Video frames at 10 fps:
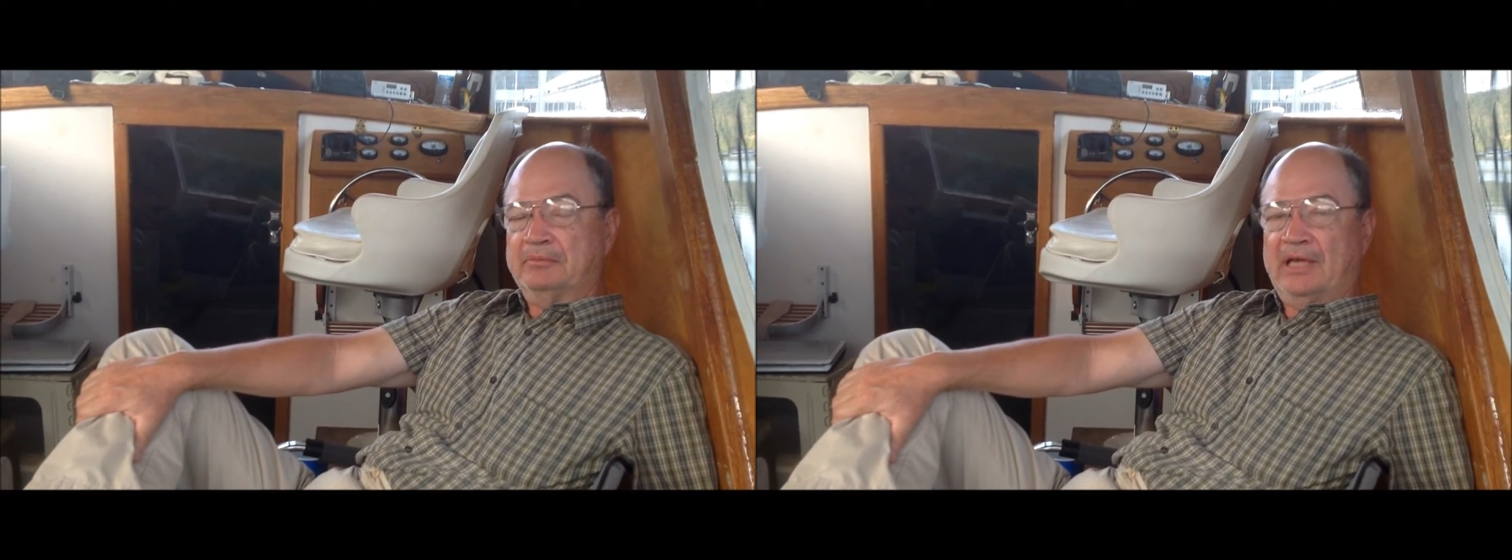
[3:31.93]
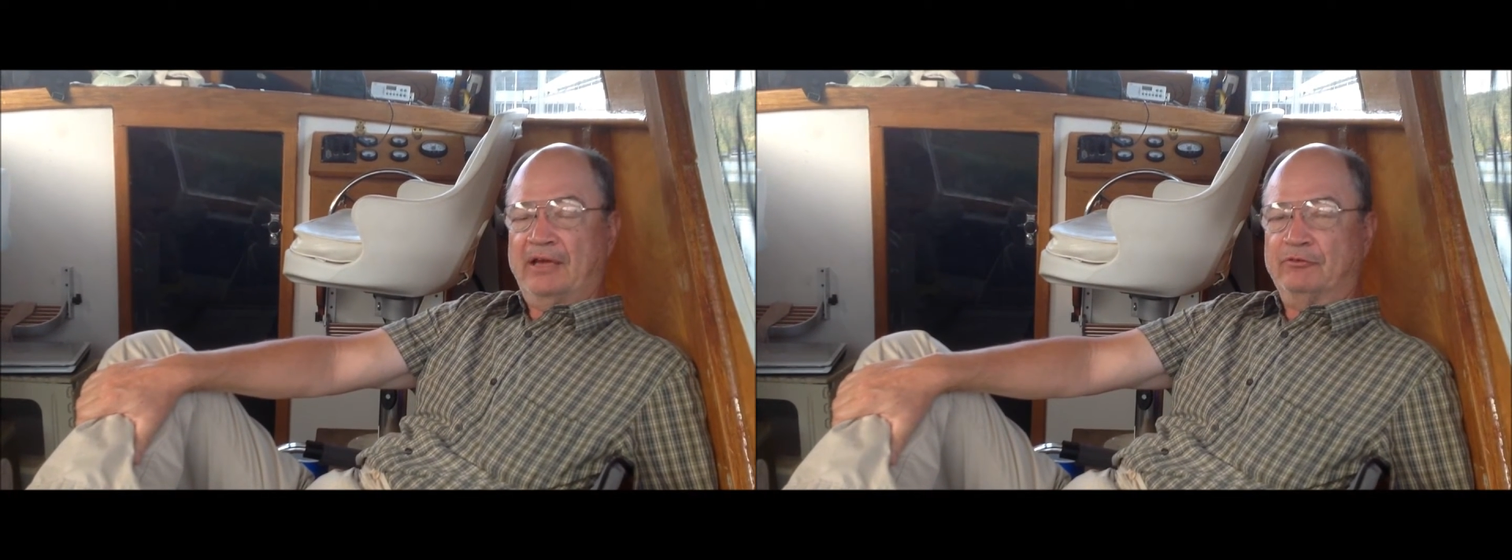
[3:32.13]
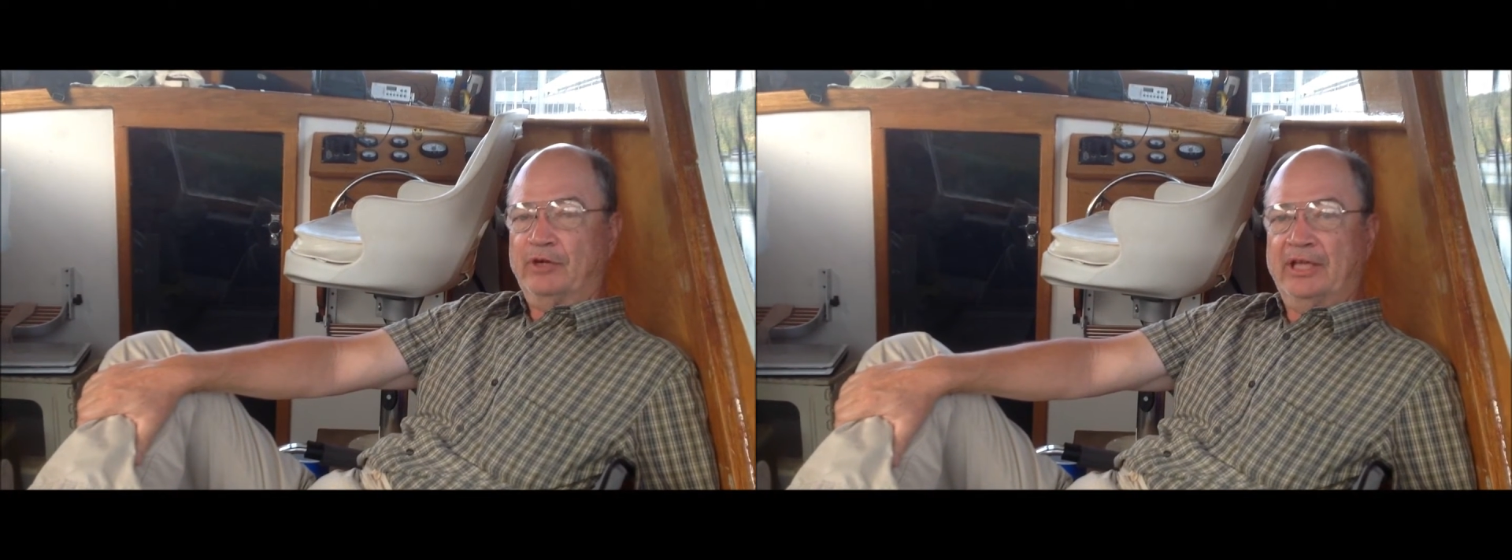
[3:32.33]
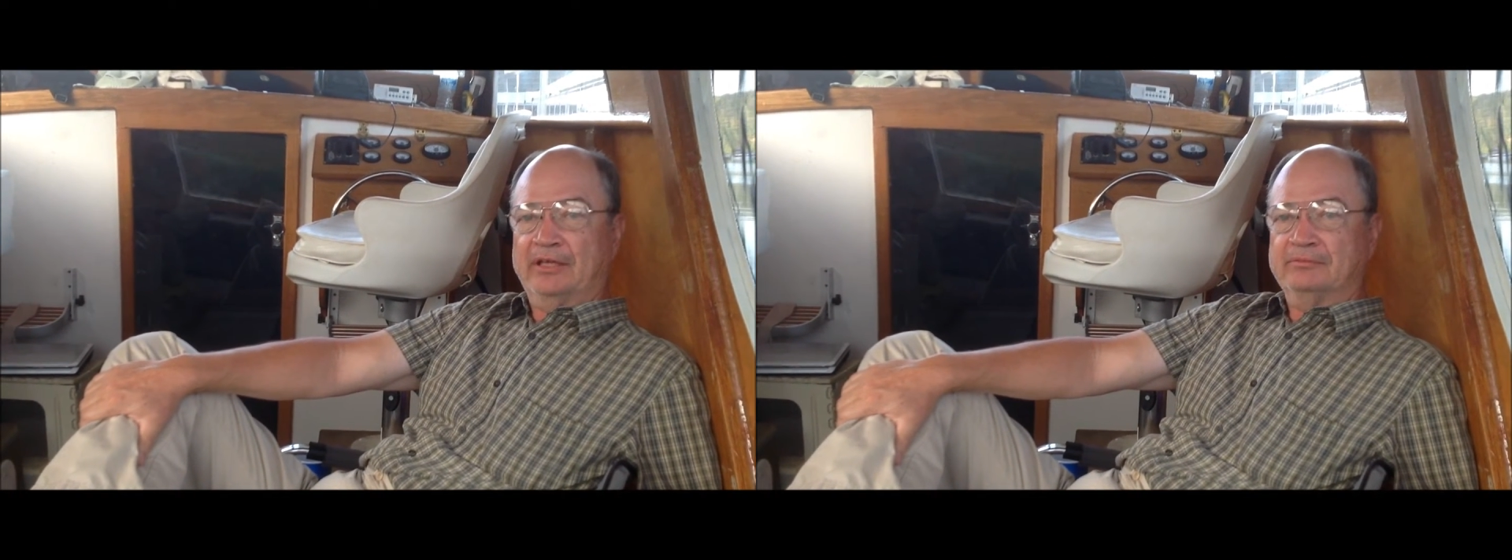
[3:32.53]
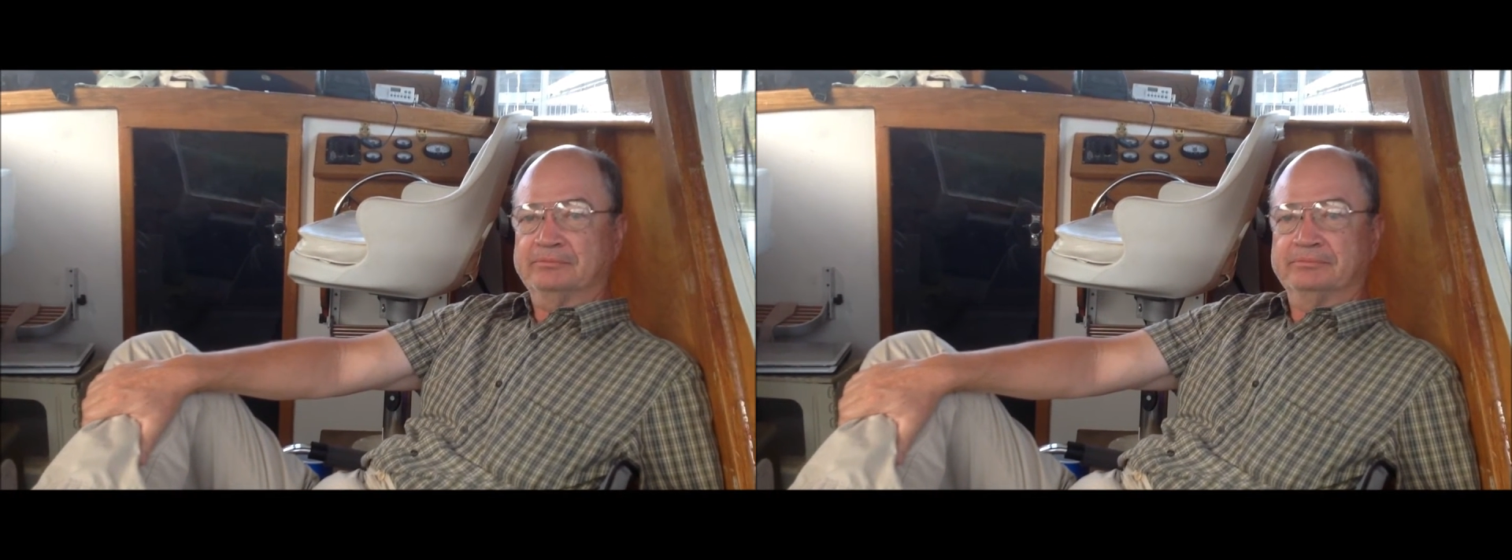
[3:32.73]
I
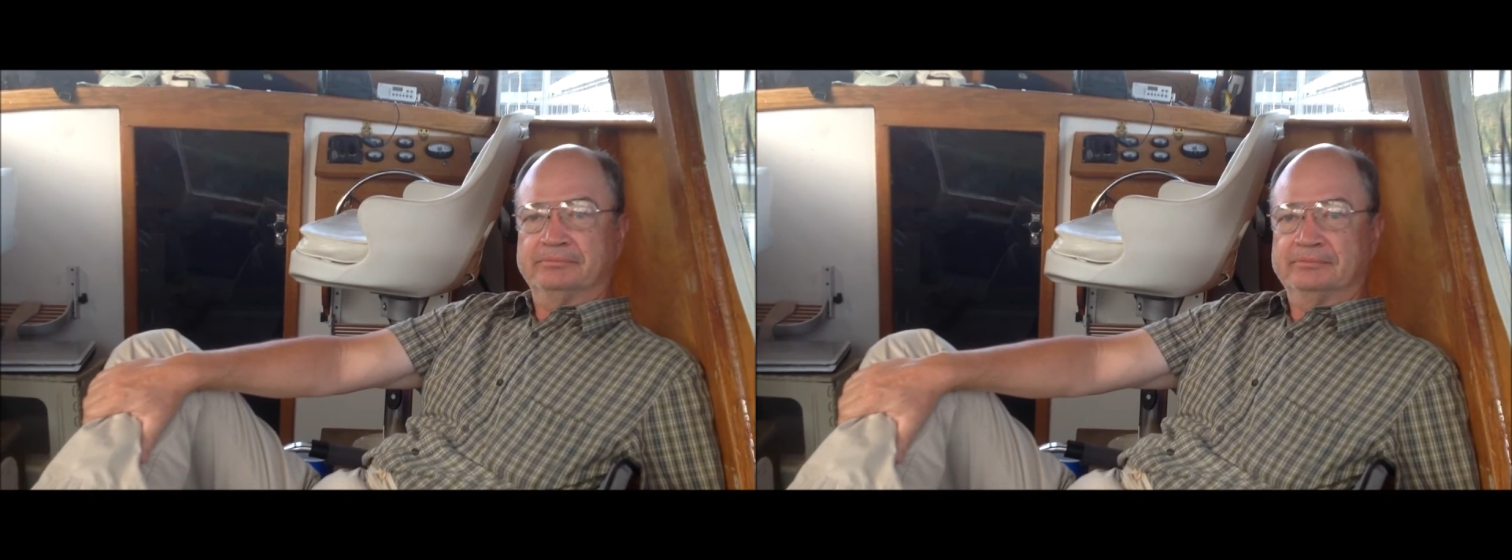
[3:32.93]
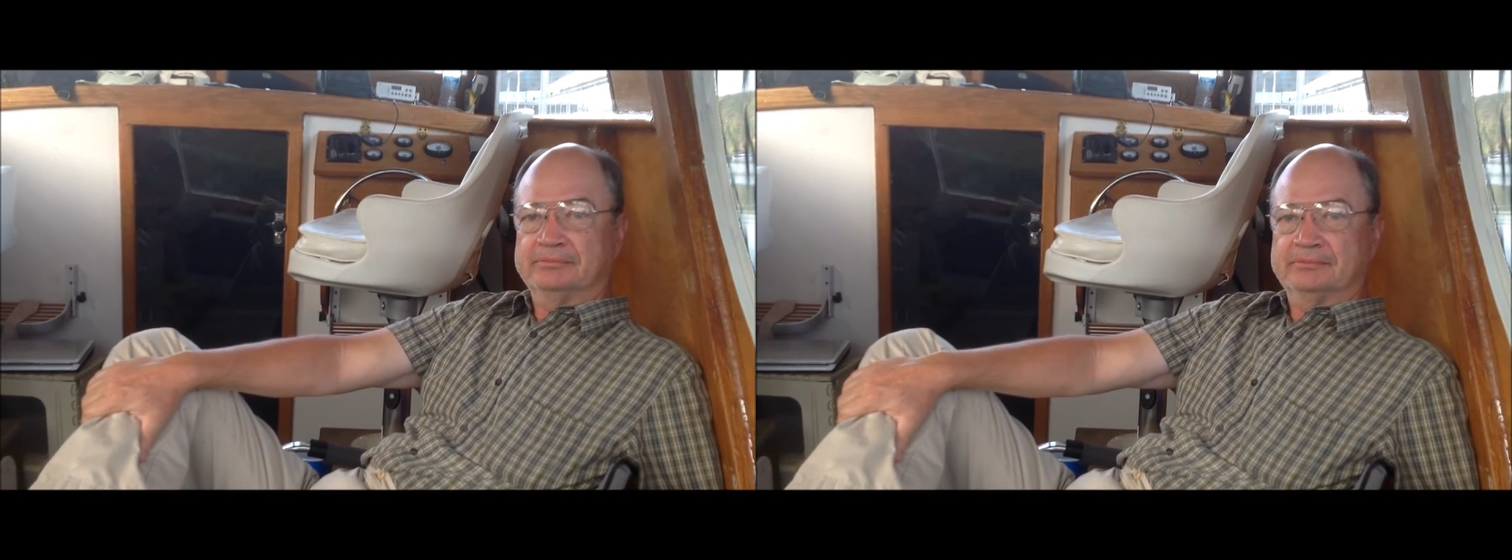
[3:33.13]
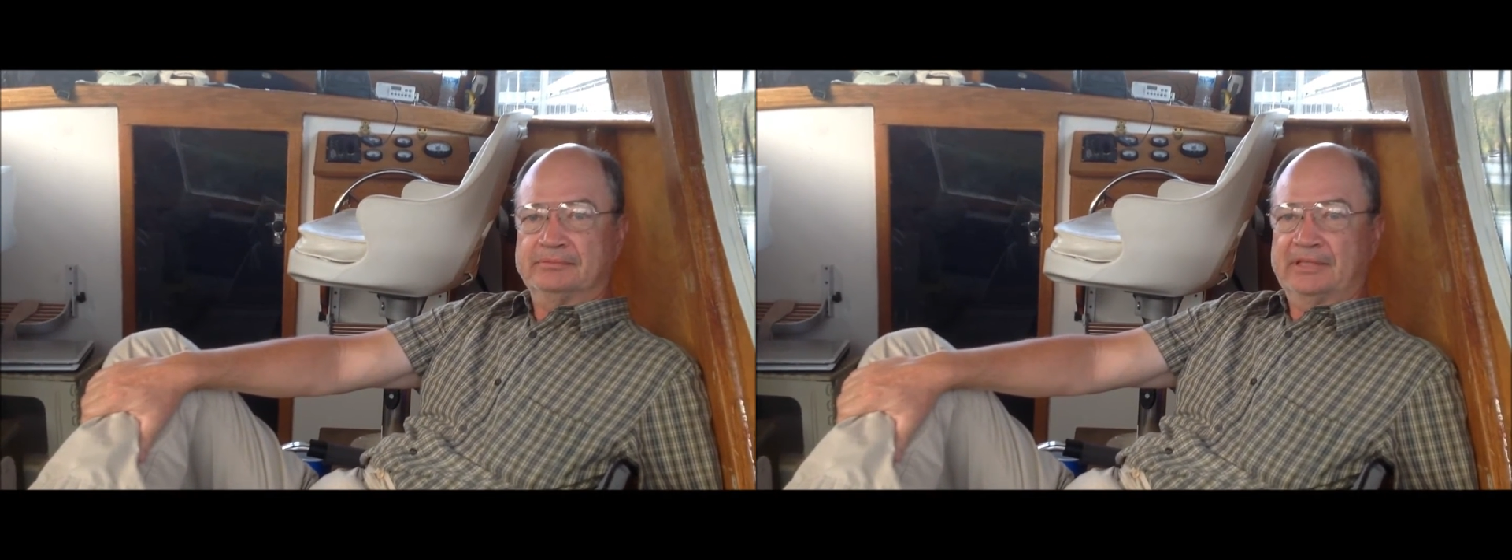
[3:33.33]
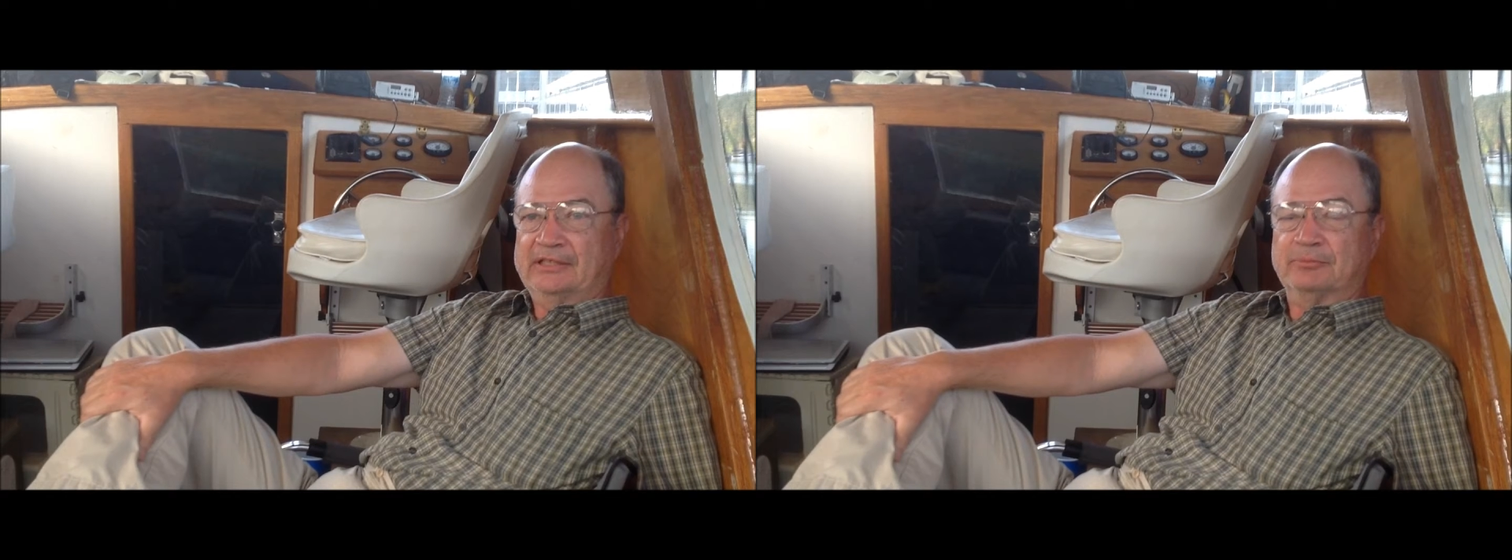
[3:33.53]
read as